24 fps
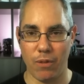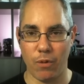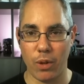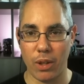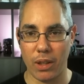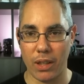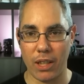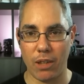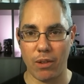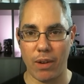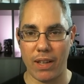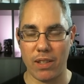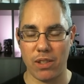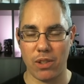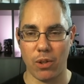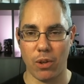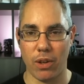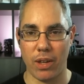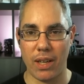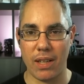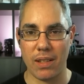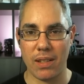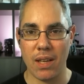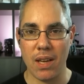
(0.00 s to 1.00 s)
of really great
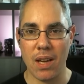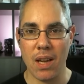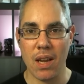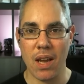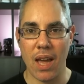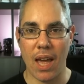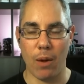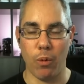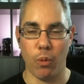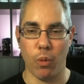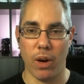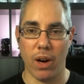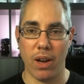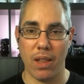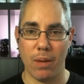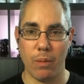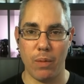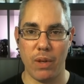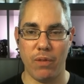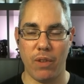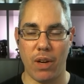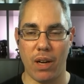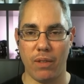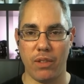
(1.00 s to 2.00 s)
stories. And one of
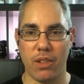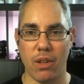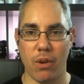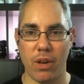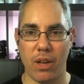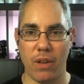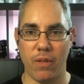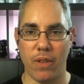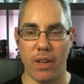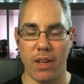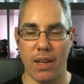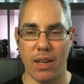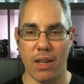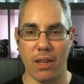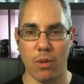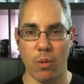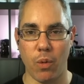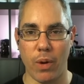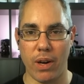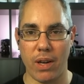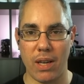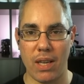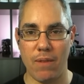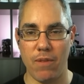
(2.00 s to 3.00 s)
them involved Tony
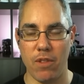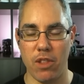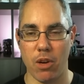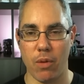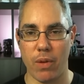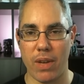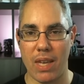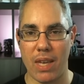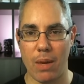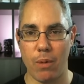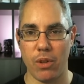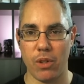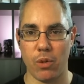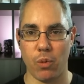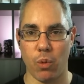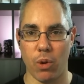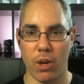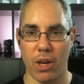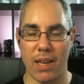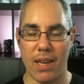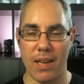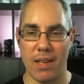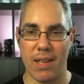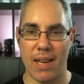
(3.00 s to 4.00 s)
Fadell, where even though he was
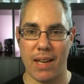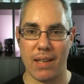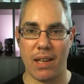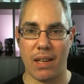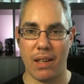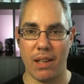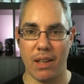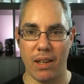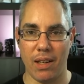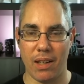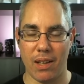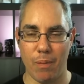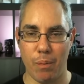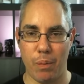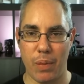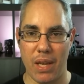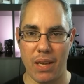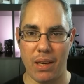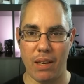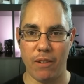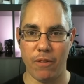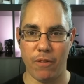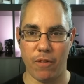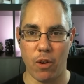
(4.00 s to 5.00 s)
working technically on a
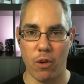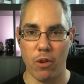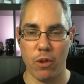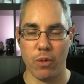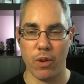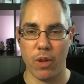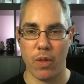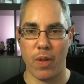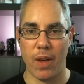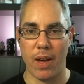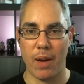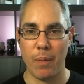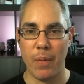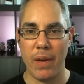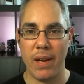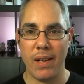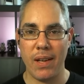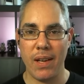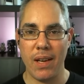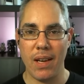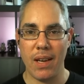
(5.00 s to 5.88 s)
competing phone with them,